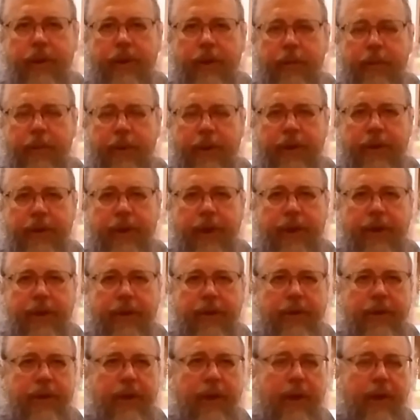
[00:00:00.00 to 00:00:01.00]
in the midnight
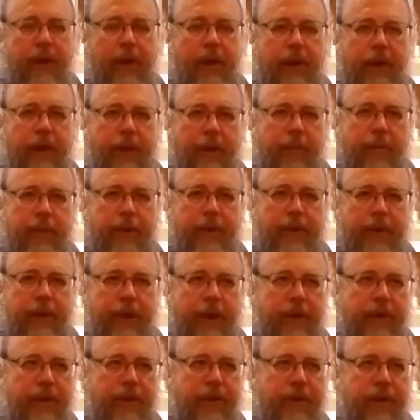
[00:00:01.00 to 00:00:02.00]
in the mid
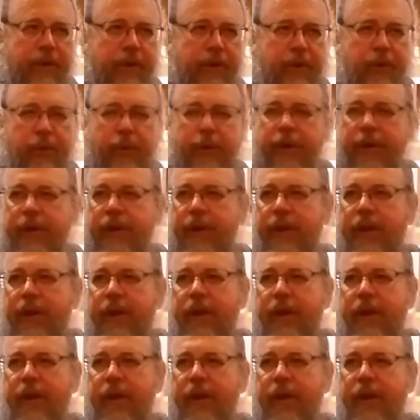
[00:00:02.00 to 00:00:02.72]
ninth century.